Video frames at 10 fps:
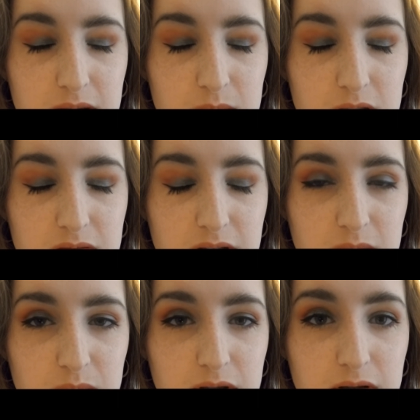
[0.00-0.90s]
I'm loving
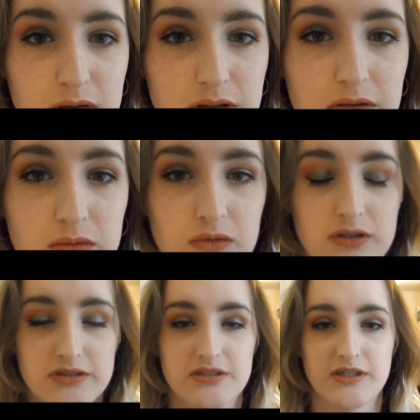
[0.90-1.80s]
the blue and the
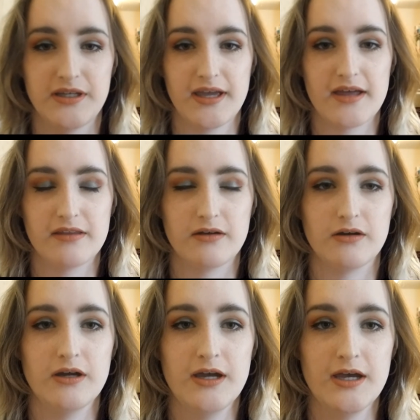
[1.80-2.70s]
orange together.
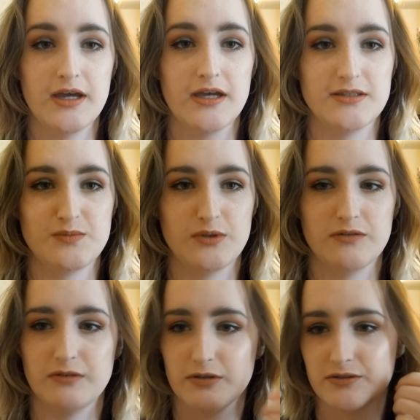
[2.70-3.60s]
It's
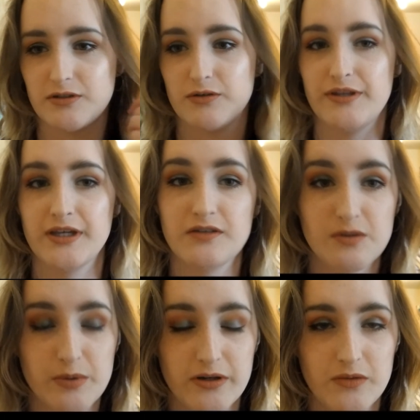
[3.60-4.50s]
beautiful. So thank you for
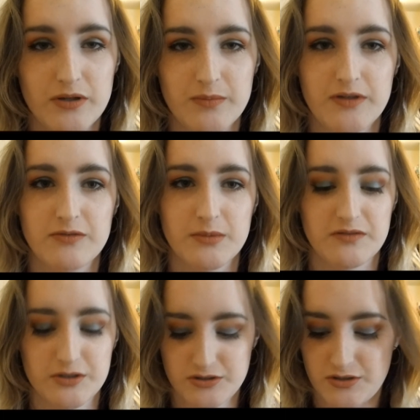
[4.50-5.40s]
bearing with me for my
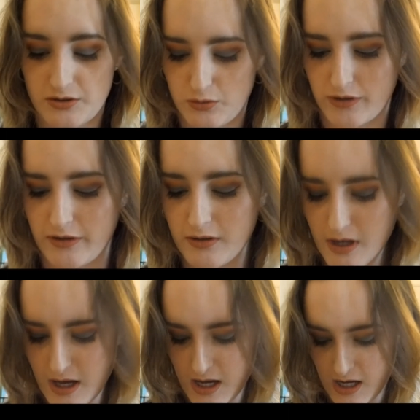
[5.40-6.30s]
first tutorial.
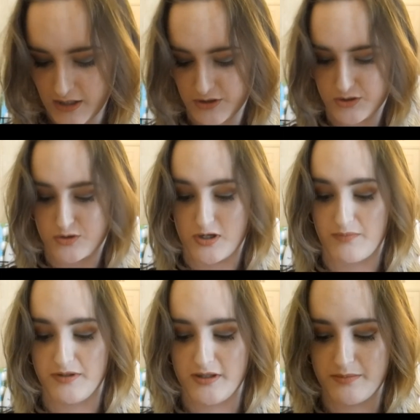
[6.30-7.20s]
I just
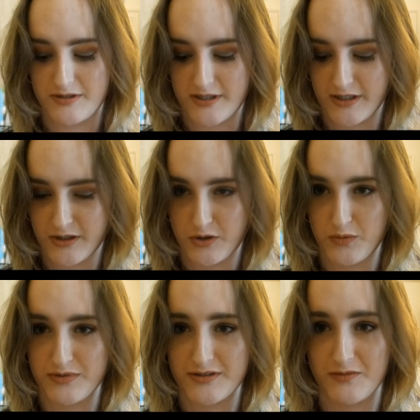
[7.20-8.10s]
dropped the lipstick.
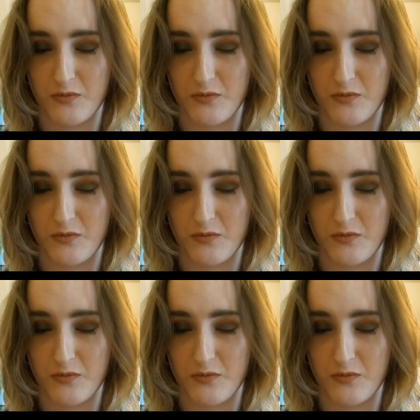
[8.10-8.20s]
Oops.